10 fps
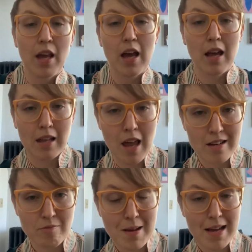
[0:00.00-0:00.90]
a lot
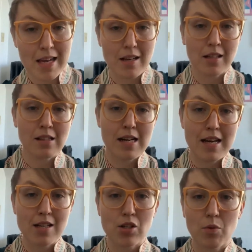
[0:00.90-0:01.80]
of my
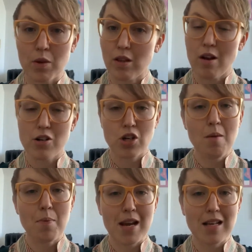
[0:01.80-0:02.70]
clients are with large
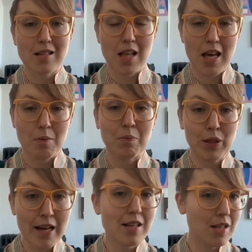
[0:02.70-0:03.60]
companies that
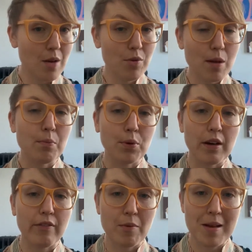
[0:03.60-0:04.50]
plan to stay with the employer
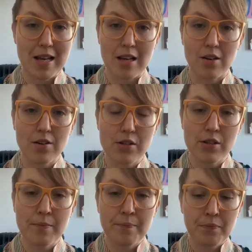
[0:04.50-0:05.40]
for many years.
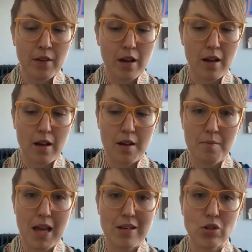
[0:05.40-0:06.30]

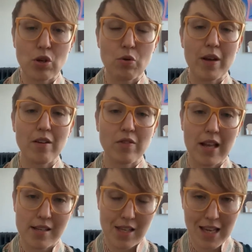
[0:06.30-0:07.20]
And so if
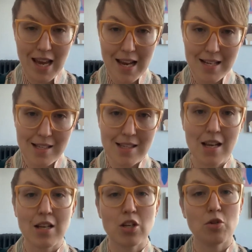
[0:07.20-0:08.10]
that's the case,
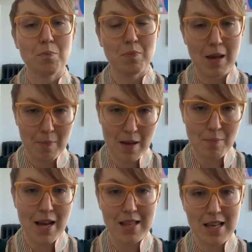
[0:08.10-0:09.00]
they can
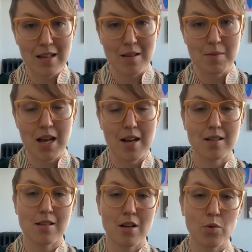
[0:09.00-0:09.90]
pay the income
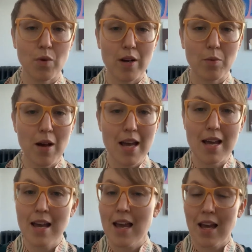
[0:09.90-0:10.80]
taxes on it right away,
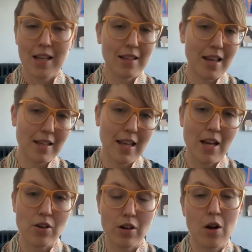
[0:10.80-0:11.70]
and then
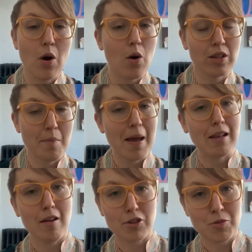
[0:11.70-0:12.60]
later only pay
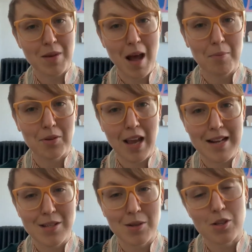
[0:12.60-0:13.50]
long-term capital
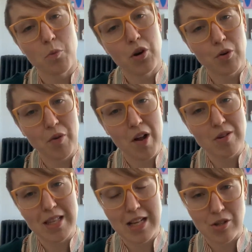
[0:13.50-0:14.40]
gains. So it's a workaround,
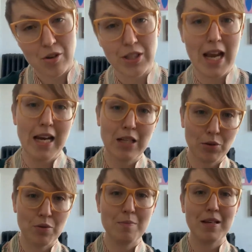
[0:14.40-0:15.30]
and that's called the
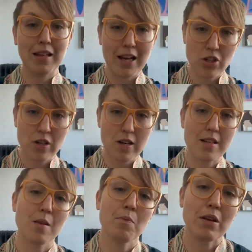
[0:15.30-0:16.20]
83B election.
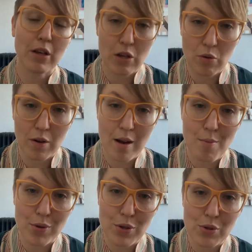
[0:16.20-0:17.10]
It's something that you are
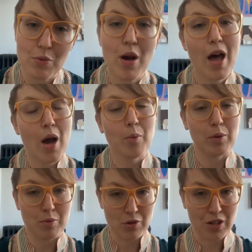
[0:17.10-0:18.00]
able to do with
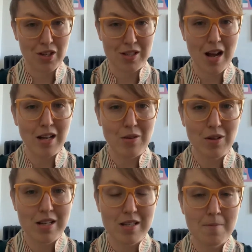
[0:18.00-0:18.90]
restricted stock
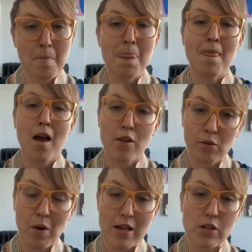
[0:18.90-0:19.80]
units.
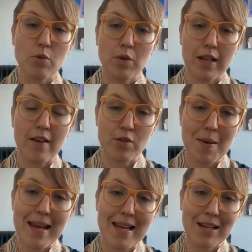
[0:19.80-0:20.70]
Otherwise, you will have to
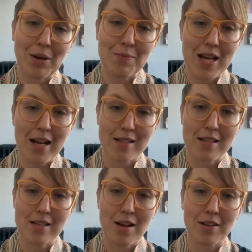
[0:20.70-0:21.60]
pay income
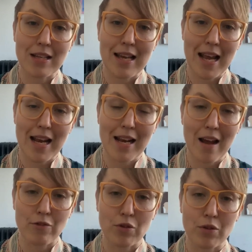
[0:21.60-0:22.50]
taxes on the gain
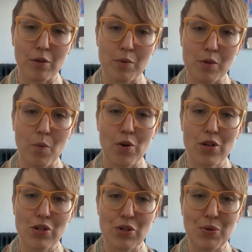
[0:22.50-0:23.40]
after it was awarded
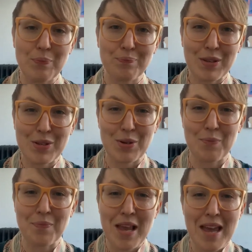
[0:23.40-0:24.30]
to you. So
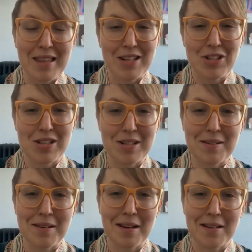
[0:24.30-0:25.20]
that's just
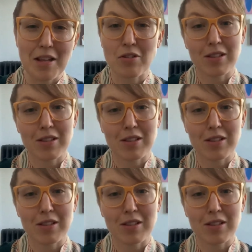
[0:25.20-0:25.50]
another